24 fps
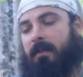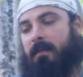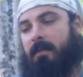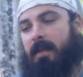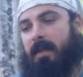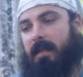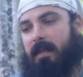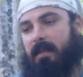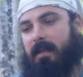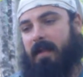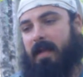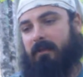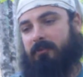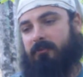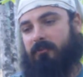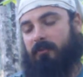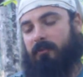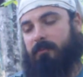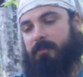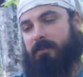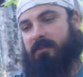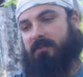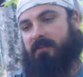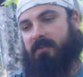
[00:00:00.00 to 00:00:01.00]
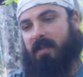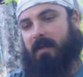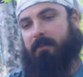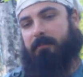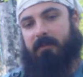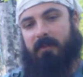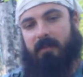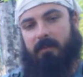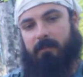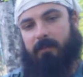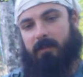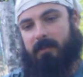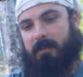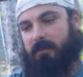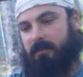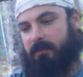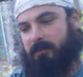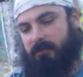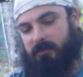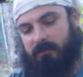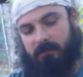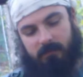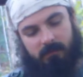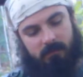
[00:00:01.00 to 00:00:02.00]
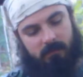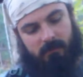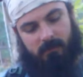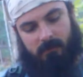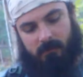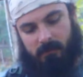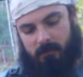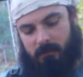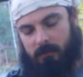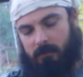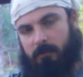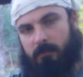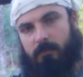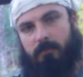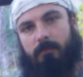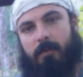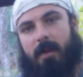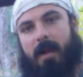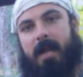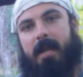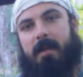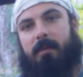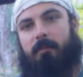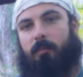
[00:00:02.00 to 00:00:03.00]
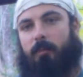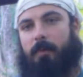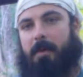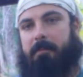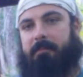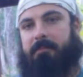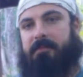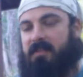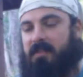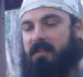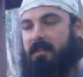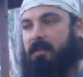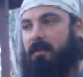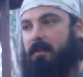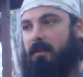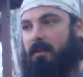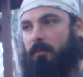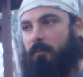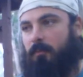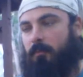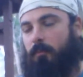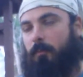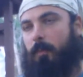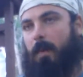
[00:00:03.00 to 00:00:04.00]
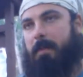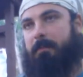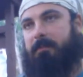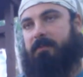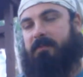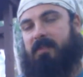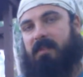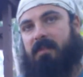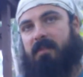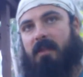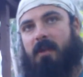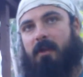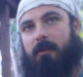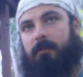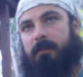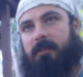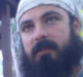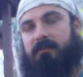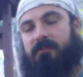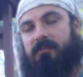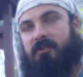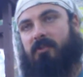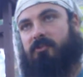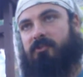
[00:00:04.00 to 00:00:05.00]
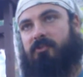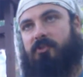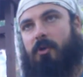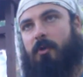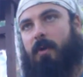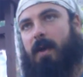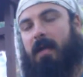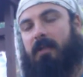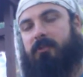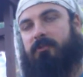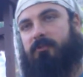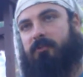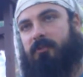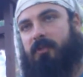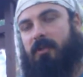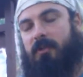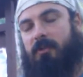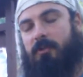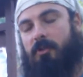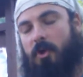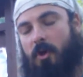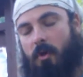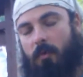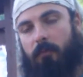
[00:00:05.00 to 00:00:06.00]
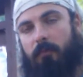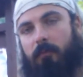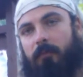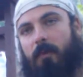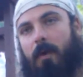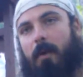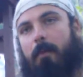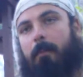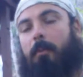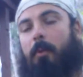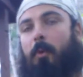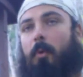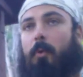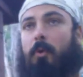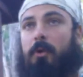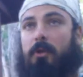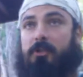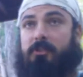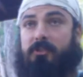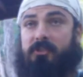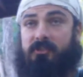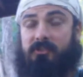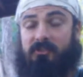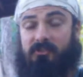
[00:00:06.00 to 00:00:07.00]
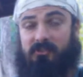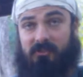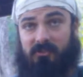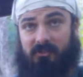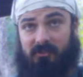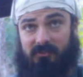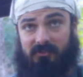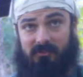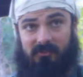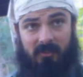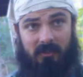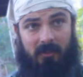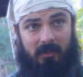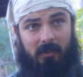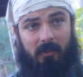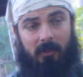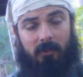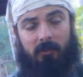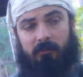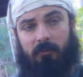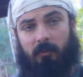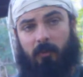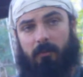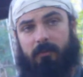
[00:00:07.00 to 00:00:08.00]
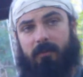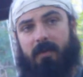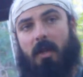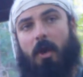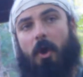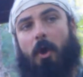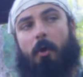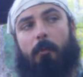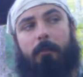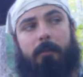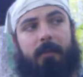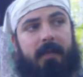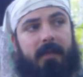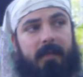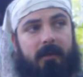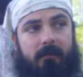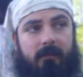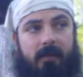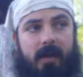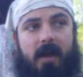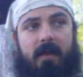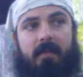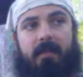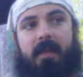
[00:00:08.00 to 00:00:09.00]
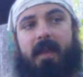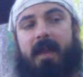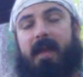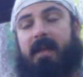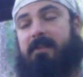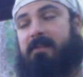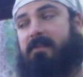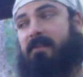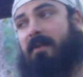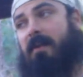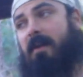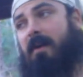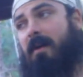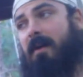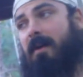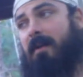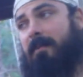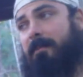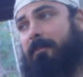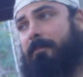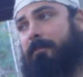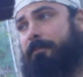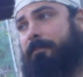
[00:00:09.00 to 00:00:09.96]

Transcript: that can actually be slept in, because the rain whips in there, because there's no front porch. It's just sort of an opening around the hexagon